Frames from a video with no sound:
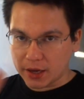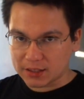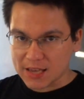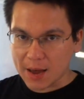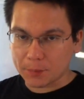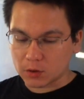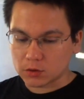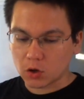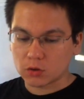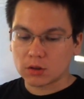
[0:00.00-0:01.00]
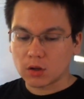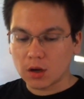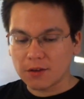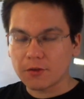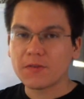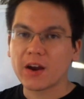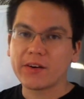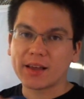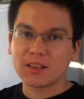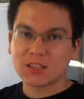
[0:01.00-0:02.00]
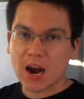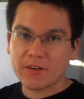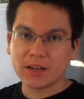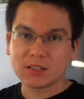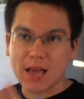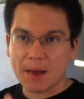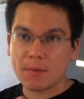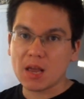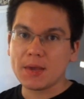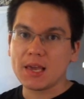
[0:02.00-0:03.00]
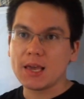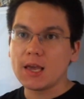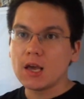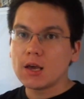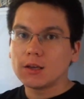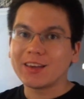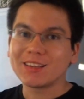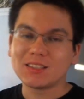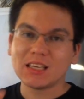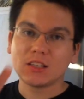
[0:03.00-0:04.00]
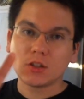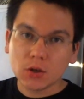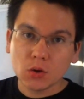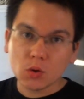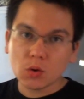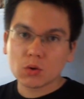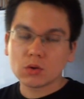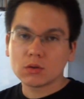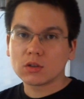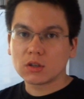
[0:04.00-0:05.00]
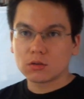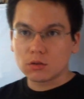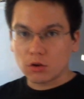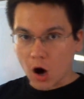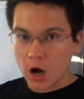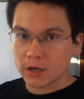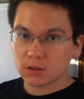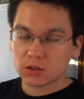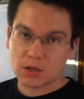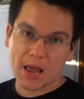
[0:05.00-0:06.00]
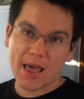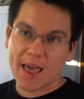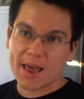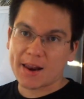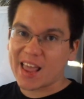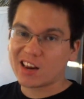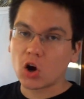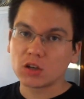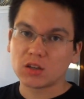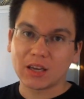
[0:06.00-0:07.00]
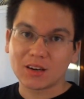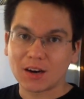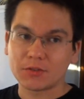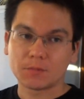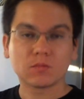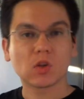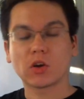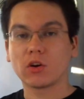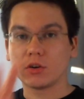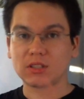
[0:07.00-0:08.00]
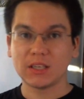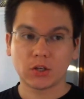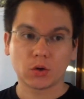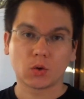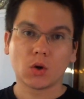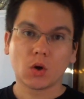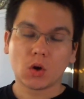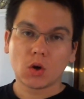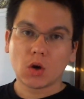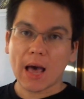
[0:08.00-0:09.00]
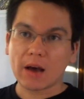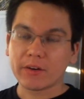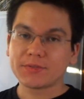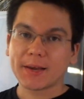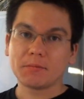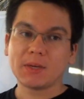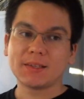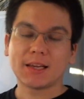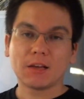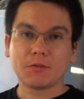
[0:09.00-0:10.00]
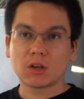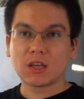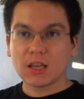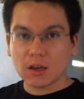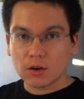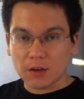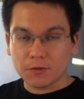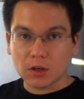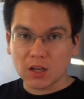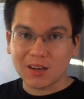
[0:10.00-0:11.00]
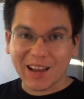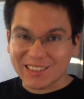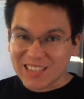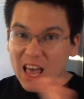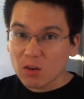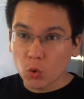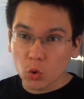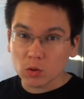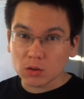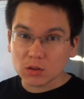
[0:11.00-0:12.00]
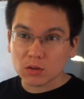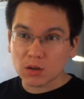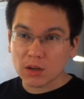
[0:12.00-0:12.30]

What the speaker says: example. So if you're firing at the Tyranids and maybe you can see 2 gaunts and 8 gaunts are in cover, you can only see 2. Out of sight means that if you did like 10 wounds,